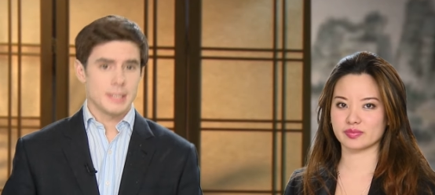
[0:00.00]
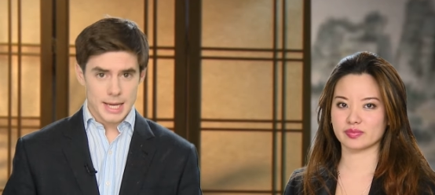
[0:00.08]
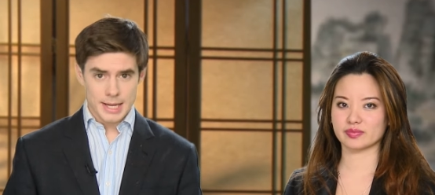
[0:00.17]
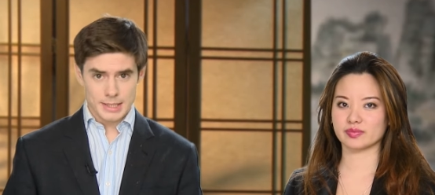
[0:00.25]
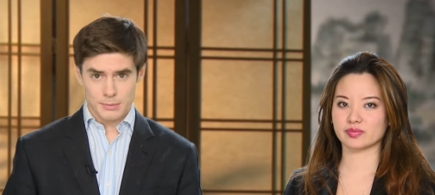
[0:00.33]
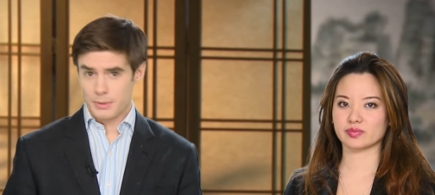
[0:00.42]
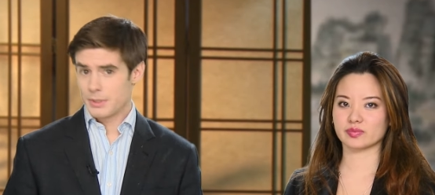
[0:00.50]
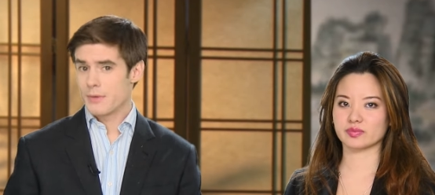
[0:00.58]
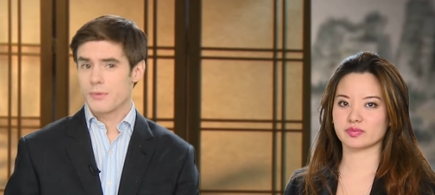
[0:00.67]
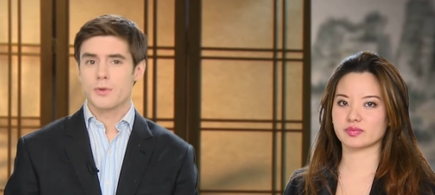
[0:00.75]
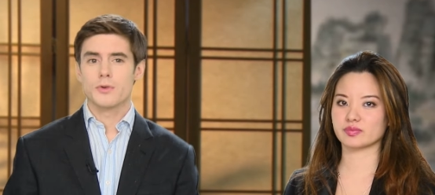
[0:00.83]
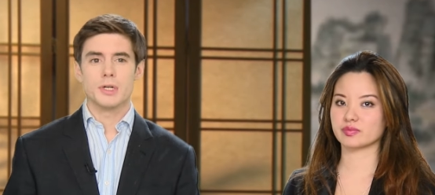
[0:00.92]
Speaker 1: days with
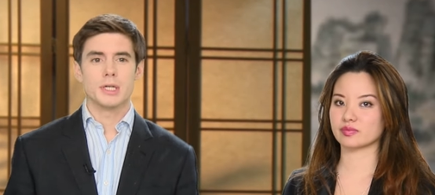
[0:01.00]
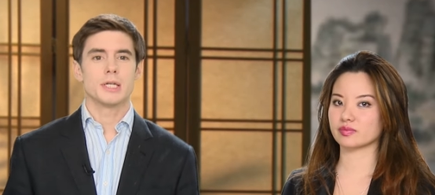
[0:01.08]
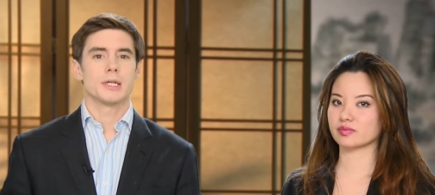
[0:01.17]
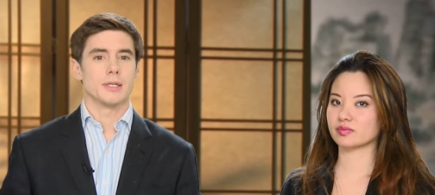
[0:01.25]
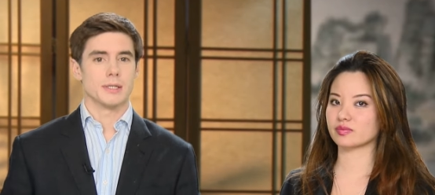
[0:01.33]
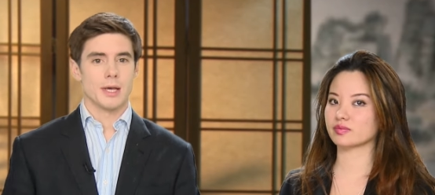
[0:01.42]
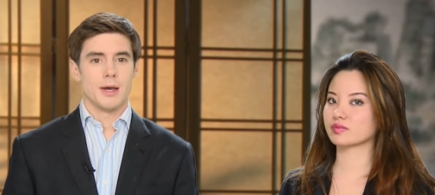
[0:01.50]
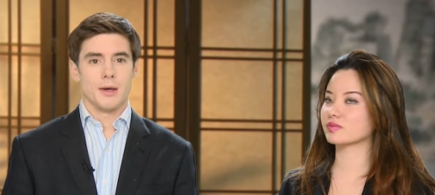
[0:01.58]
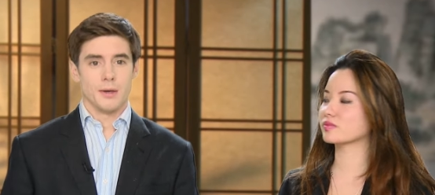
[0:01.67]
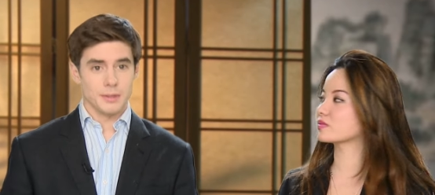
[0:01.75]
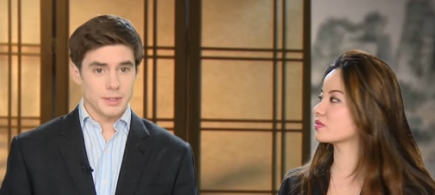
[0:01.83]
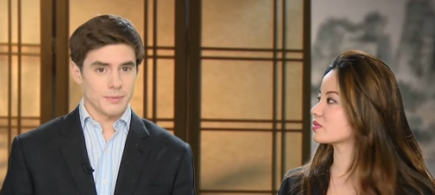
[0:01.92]
different traditions
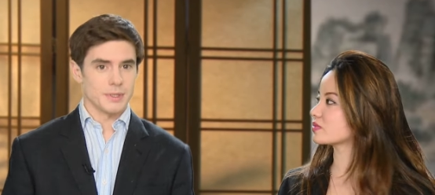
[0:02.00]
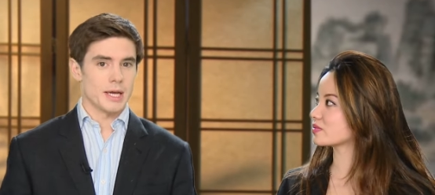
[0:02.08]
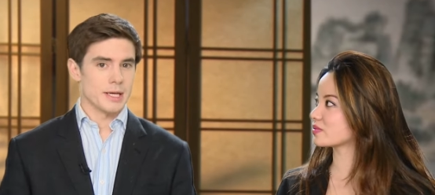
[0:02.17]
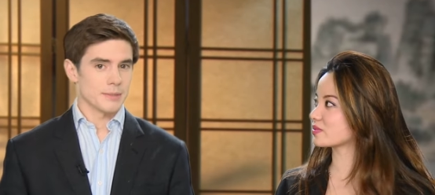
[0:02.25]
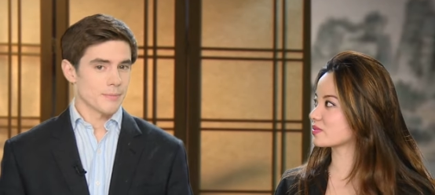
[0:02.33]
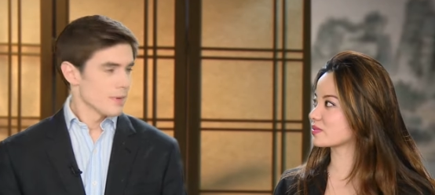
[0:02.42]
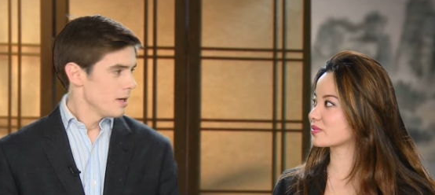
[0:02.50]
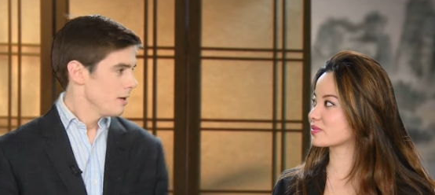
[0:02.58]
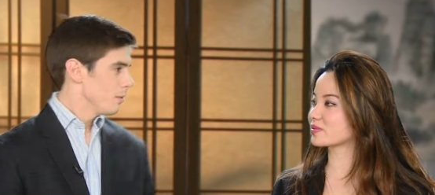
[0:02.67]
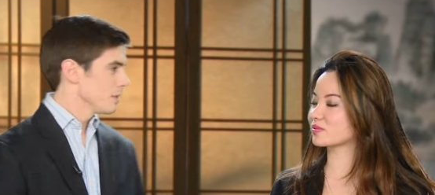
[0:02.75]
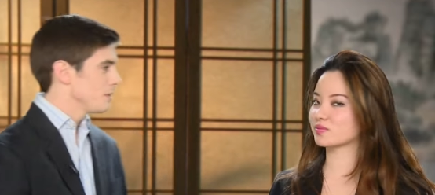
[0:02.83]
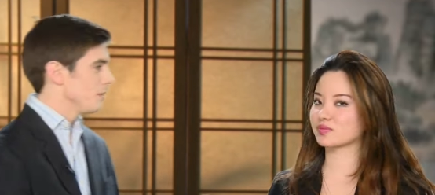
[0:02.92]
on different days.
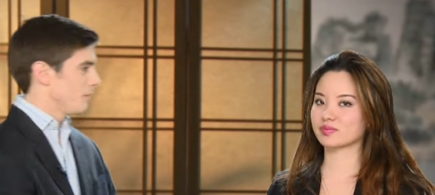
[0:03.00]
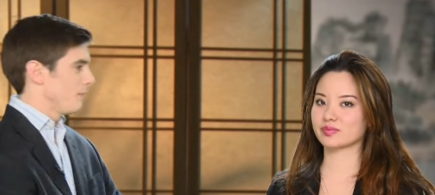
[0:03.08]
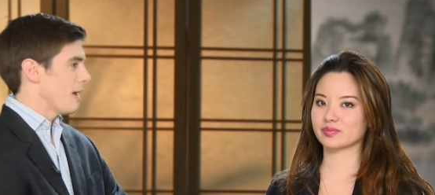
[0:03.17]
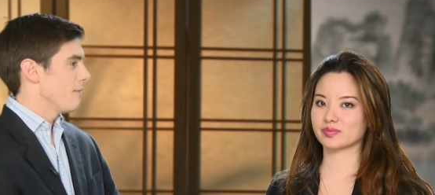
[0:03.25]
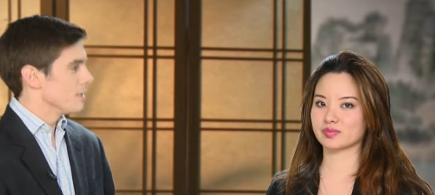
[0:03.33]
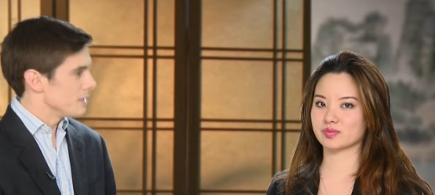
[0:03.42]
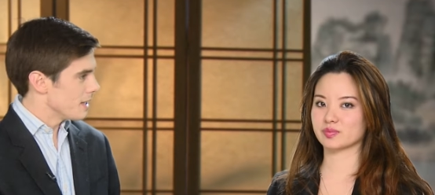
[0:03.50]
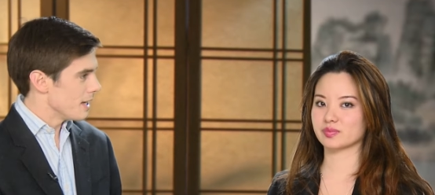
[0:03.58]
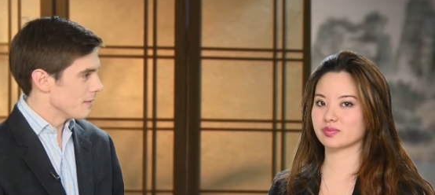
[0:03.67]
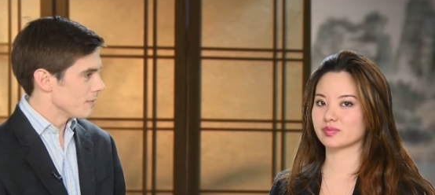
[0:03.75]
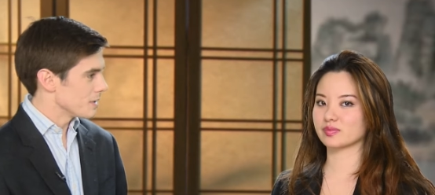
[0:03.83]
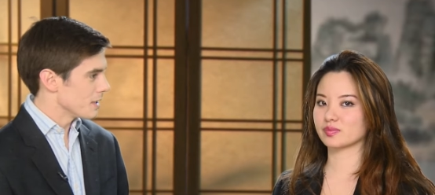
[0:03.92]
What's your favorite day
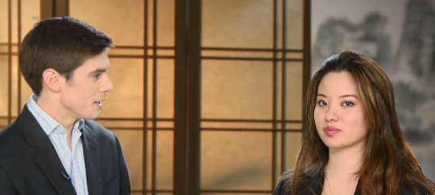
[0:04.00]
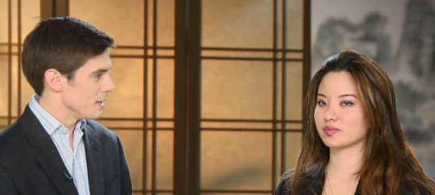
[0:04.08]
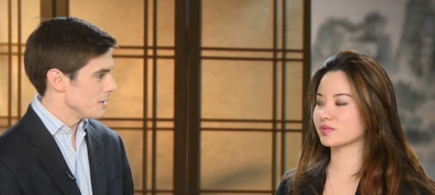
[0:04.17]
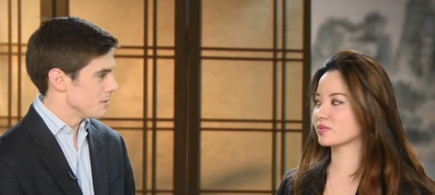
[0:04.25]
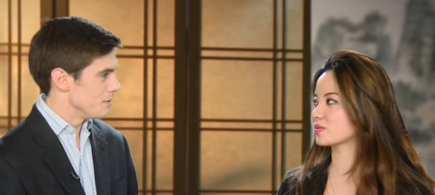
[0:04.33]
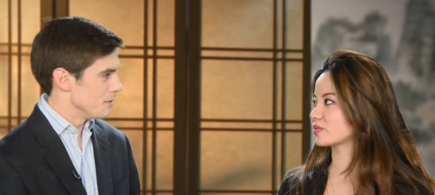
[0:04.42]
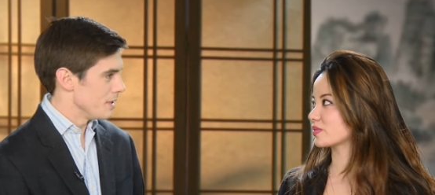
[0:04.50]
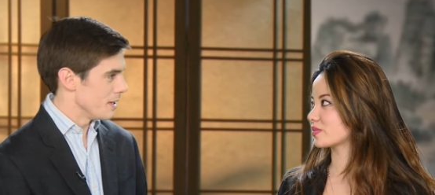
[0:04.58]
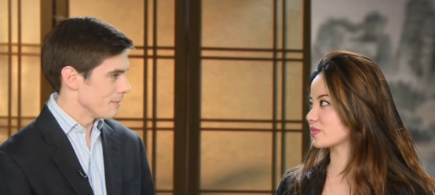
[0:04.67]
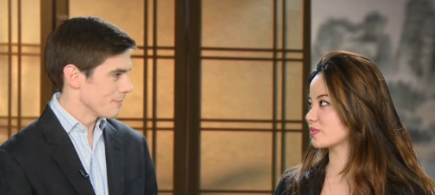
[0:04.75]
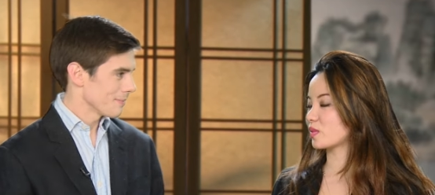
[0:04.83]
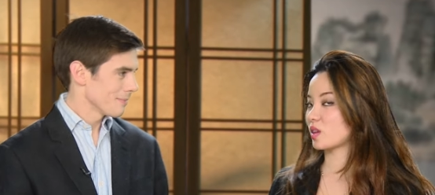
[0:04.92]
of the Chinese New
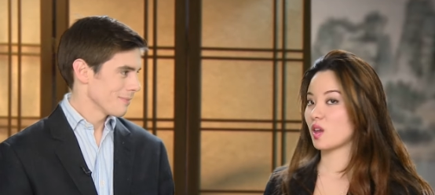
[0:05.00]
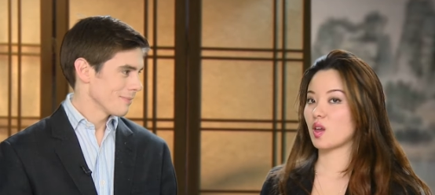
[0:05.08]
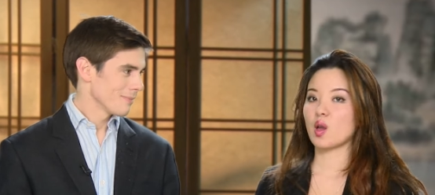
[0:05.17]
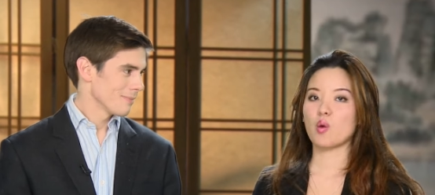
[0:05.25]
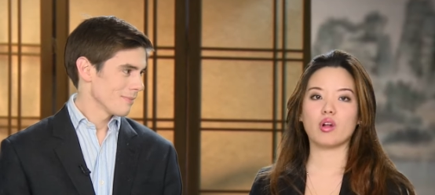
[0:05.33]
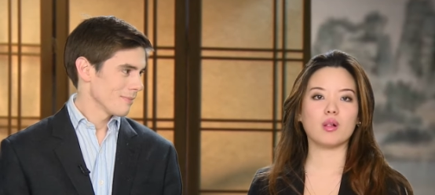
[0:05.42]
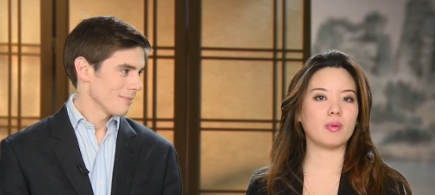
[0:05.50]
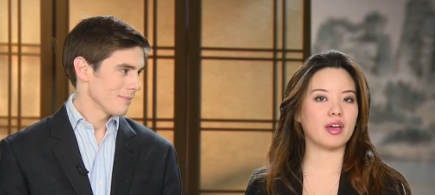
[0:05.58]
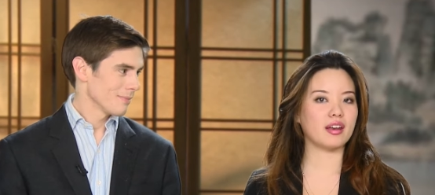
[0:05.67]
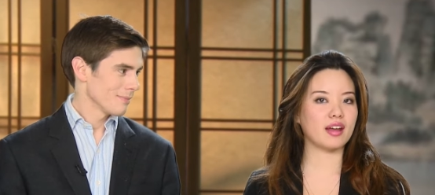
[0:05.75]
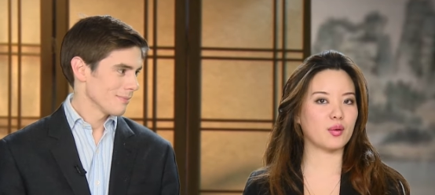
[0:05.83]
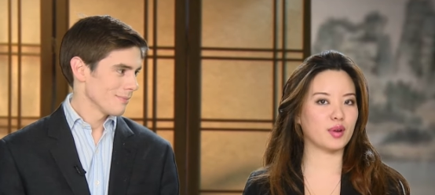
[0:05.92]
Year?
Speaker 2: Well,
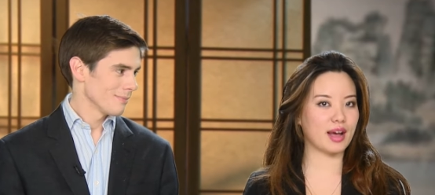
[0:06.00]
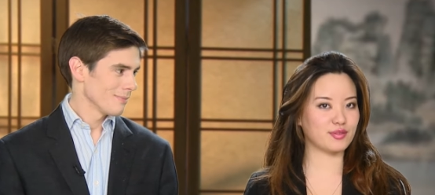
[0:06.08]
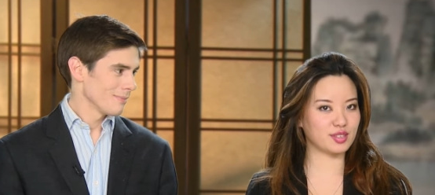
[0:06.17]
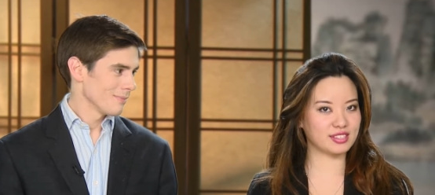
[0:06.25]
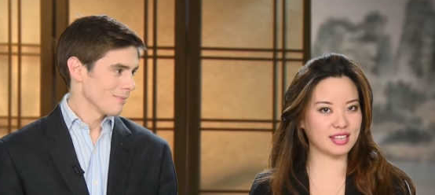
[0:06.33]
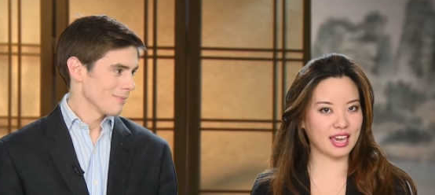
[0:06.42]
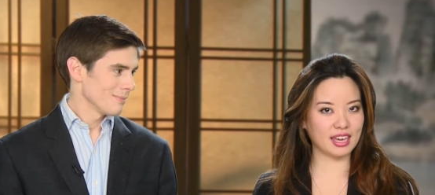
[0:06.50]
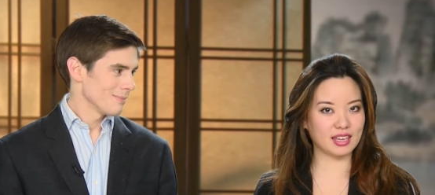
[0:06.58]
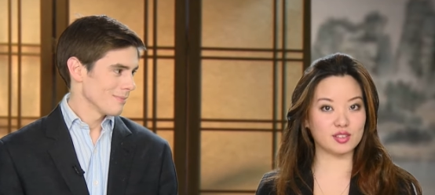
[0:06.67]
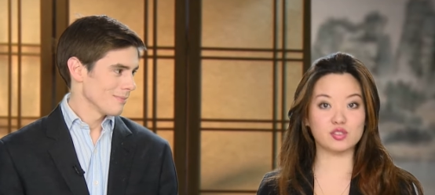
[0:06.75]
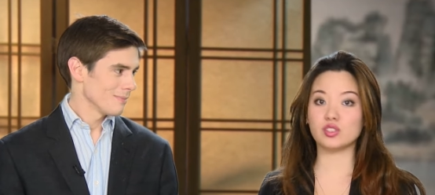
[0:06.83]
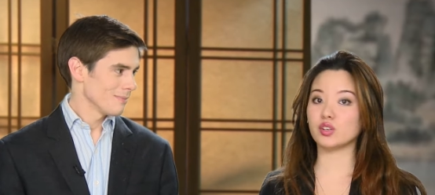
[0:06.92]
Ben, I would have to say it
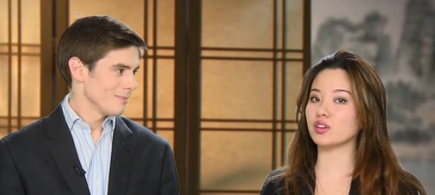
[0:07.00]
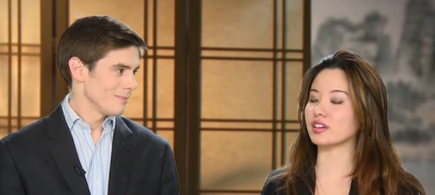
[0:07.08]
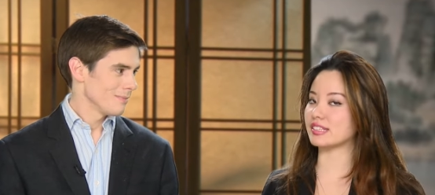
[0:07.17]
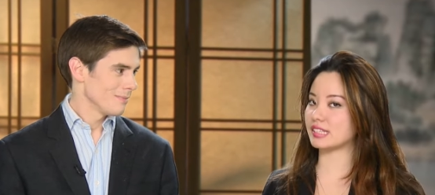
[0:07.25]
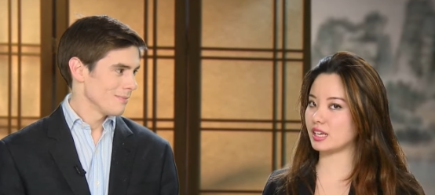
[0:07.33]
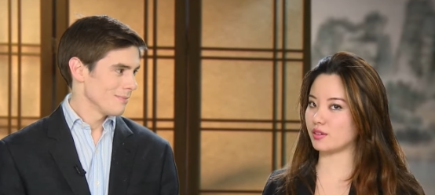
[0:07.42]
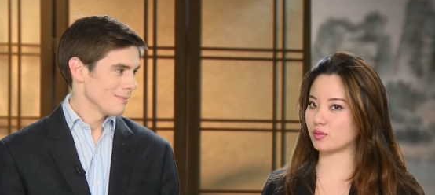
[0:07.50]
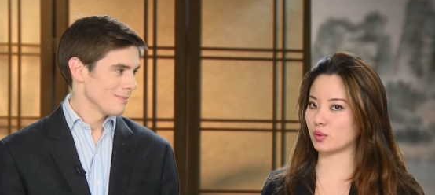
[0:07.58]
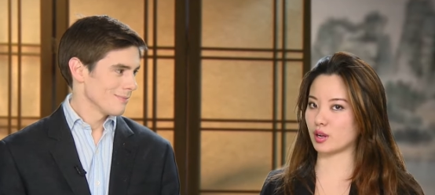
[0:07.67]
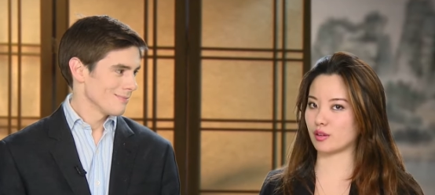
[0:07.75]
is New Year's Eve when